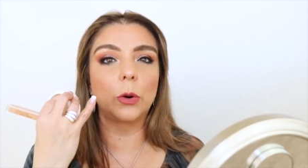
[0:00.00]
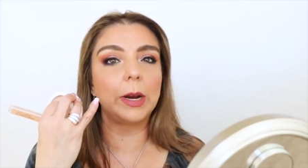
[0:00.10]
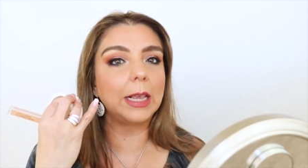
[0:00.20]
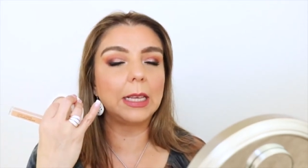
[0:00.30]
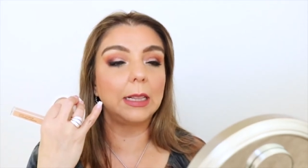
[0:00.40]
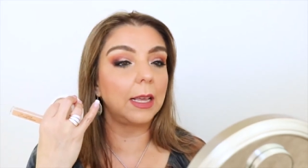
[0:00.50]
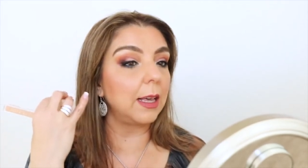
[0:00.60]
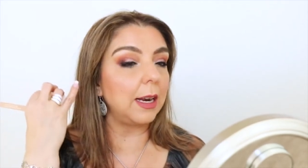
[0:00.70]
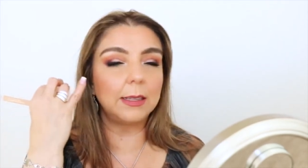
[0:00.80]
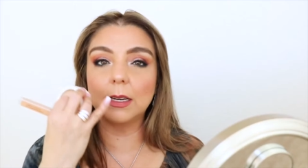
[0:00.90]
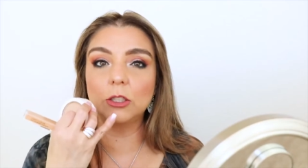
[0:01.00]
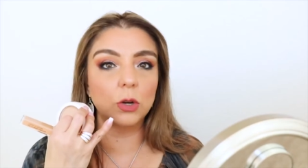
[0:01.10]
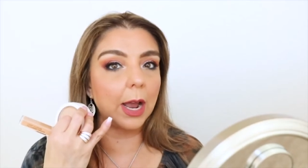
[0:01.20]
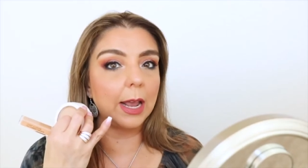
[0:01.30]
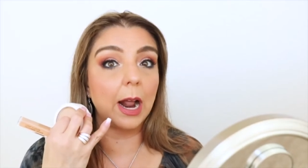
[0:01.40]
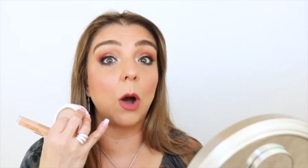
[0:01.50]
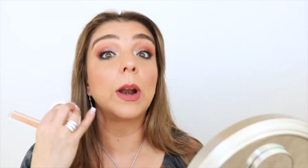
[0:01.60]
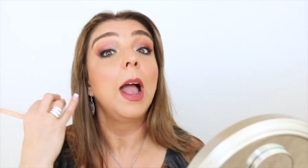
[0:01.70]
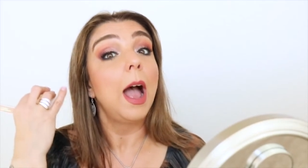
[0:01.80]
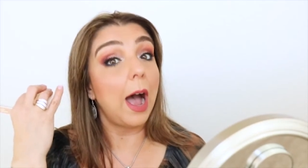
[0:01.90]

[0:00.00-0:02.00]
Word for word: or anything like that. It didn't dry it out.